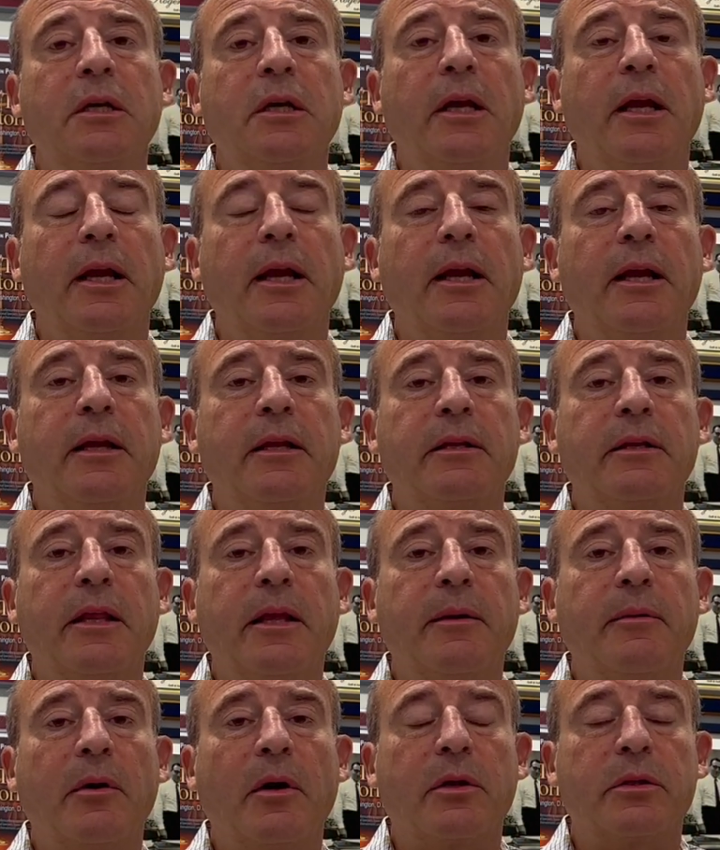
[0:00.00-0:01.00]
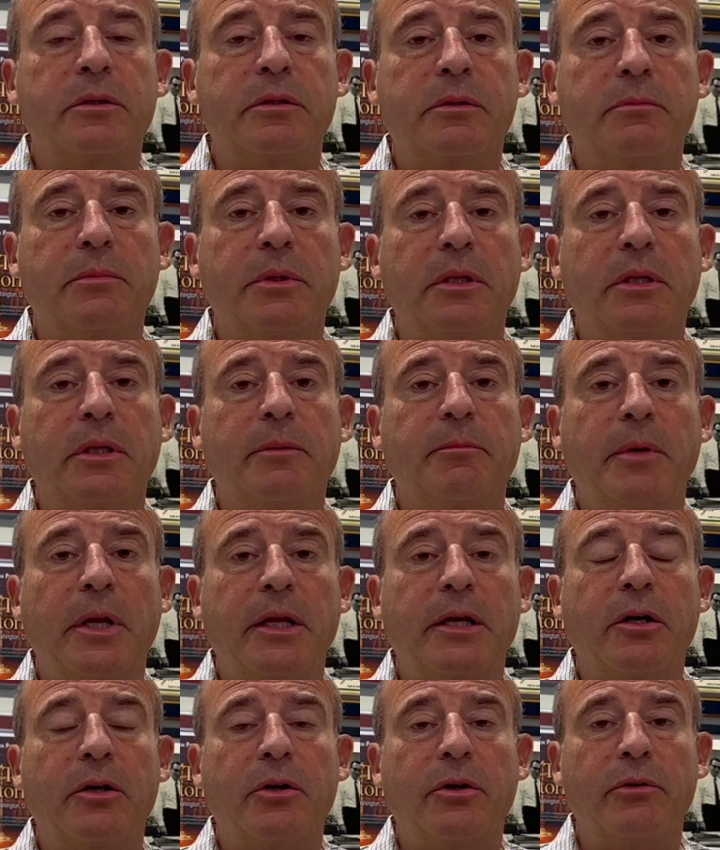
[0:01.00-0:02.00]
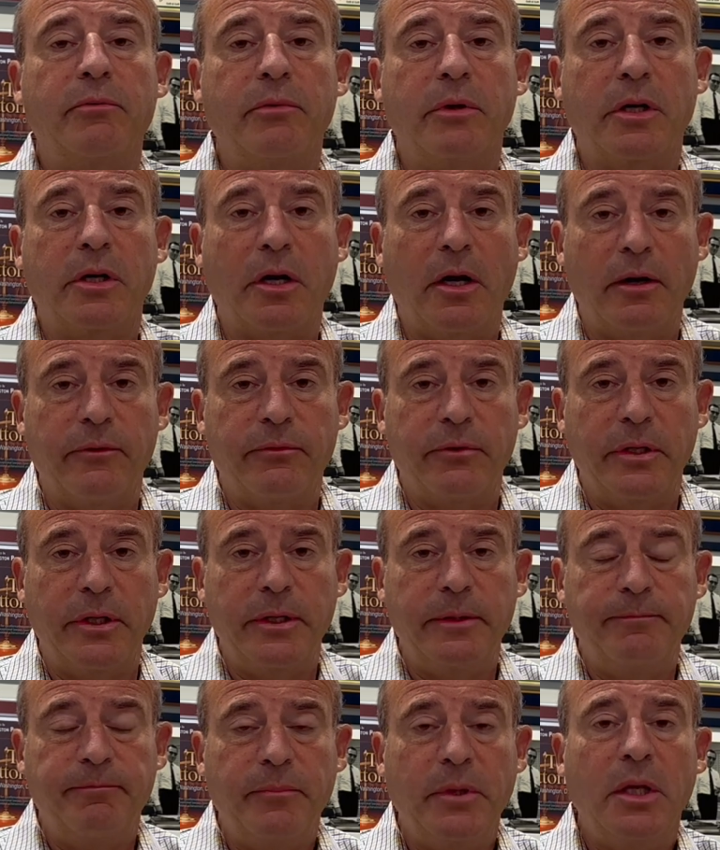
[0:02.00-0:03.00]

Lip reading: and they ultimately make a good recovery,